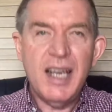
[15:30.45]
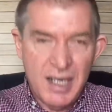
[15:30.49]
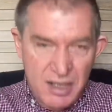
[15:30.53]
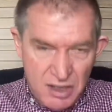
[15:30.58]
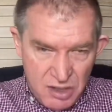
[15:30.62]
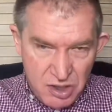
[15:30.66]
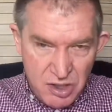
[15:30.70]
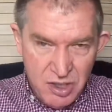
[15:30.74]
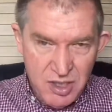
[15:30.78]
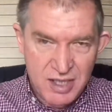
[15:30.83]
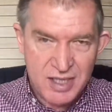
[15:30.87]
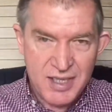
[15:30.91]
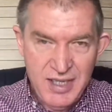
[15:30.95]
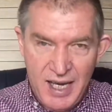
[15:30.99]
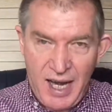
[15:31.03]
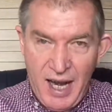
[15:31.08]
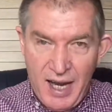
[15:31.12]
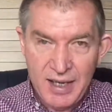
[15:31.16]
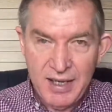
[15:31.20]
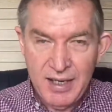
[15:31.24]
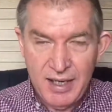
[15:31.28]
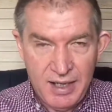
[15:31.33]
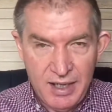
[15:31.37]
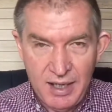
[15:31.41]

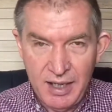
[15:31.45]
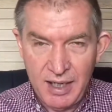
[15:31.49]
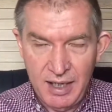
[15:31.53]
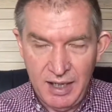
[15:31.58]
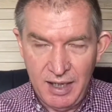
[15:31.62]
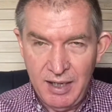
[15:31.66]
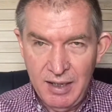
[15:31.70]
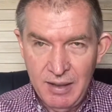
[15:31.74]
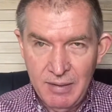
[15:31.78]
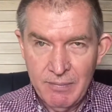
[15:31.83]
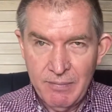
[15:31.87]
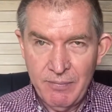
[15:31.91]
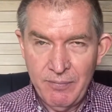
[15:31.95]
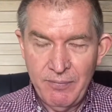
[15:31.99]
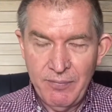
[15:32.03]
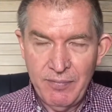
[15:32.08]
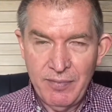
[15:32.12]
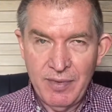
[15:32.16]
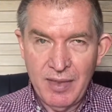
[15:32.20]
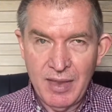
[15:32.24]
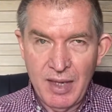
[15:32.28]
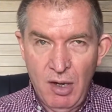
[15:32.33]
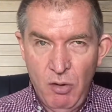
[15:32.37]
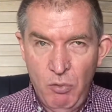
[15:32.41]
ecstatically,
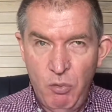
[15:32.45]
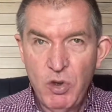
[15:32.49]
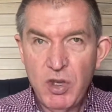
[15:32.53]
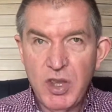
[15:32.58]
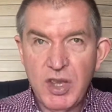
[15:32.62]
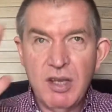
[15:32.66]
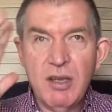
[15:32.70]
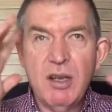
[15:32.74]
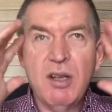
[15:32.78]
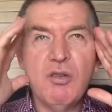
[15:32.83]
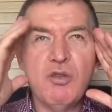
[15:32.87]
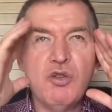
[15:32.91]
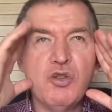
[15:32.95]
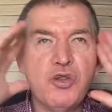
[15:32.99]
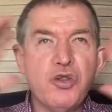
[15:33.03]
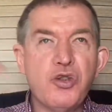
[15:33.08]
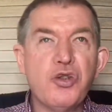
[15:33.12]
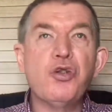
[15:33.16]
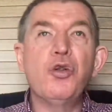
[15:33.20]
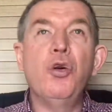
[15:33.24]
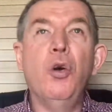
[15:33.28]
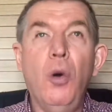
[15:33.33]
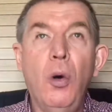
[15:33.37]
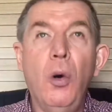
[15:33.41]
with
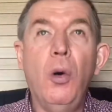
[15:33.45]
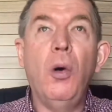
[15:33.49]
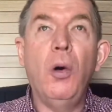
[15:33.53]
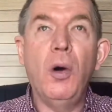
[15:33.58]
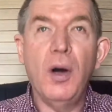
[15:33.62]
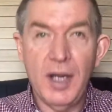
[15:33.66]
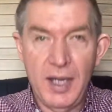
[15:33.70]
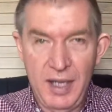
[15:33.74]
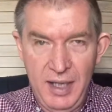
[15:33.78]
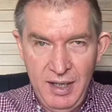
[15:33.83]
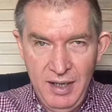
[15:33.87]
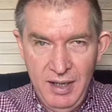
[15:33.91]
joy